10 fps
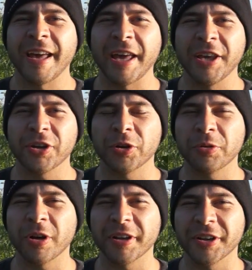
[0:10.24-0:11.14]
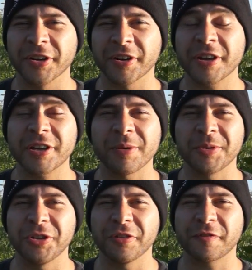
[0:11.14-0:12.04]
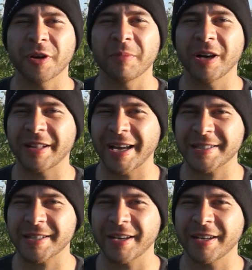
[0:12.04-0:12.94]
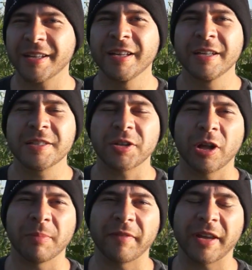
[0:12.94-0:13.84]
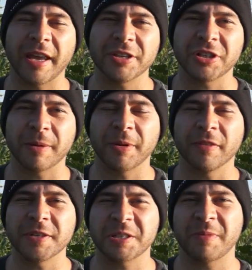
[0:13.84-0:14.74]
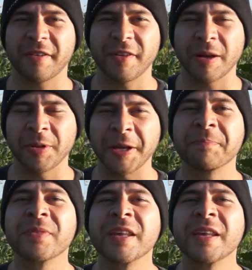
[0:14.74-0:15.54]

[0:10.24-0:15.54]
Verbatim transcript: Hey, Cody Rall here, coming to you from Alaska. Still on my vacation up here visiting my family.